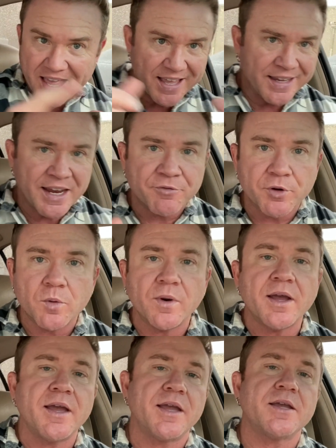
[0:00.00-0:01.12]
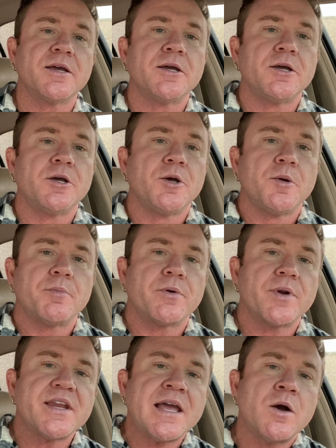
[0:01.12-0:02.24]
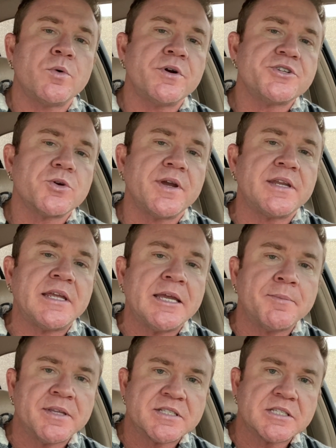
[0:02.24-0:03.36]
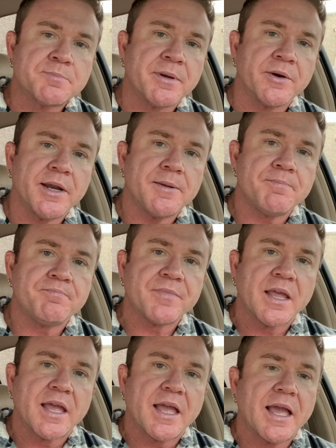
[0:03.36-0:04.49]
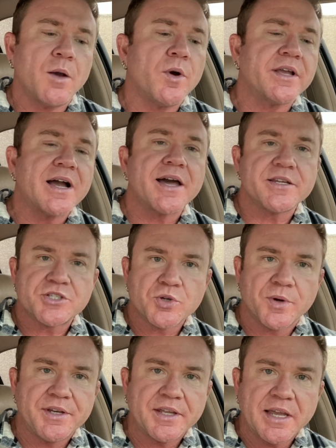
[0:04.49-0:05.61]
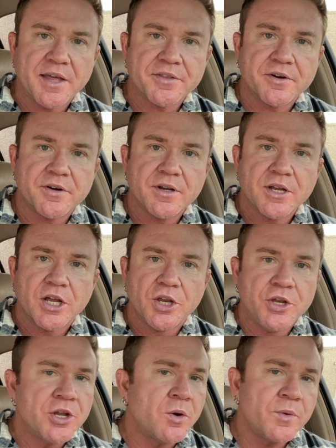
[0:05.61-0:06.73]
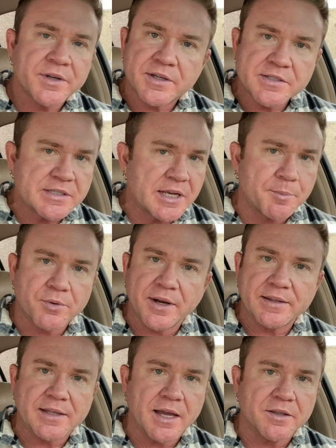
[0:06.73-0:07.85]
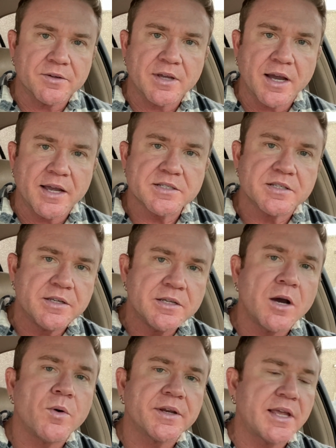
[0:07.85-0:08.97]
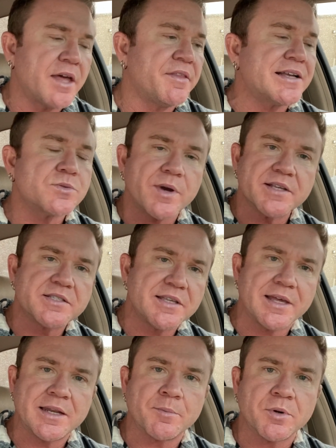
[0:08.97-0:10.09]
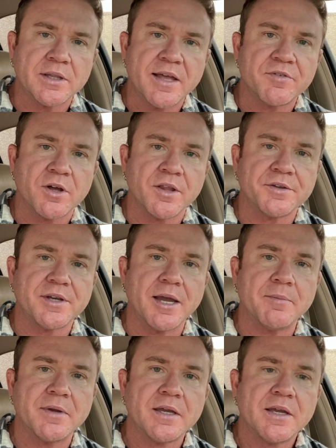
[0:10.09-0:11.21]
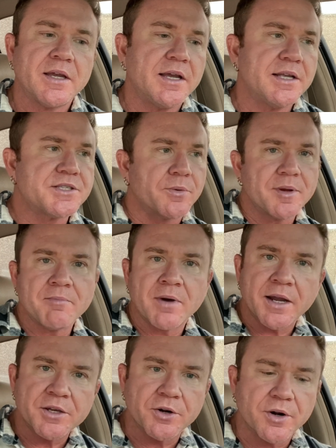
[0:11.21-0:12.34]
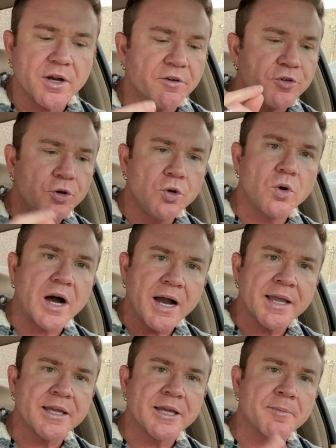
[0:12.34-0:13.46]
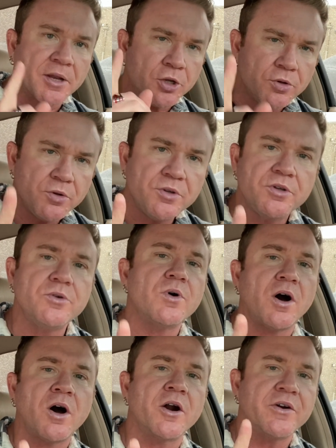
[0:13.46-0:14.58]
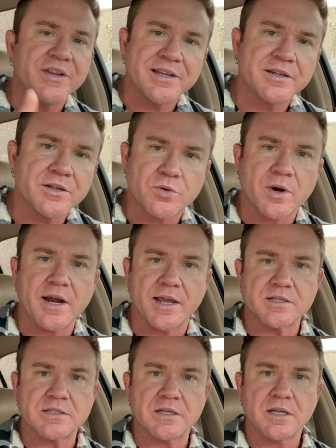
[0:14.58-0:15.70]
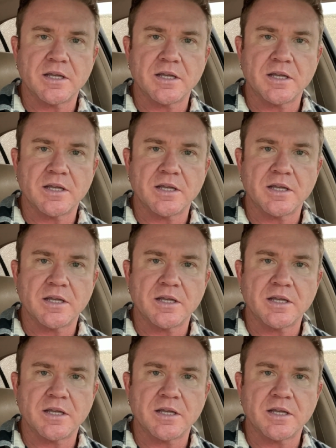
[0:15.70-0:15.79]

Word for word: in every way. But right now, we're joined to him in spirit. And what God has joined together, no one can separate that, you guys. No one can. That's why I see that number 11 all the time. It's a reminder of who I am and who you are in Christ.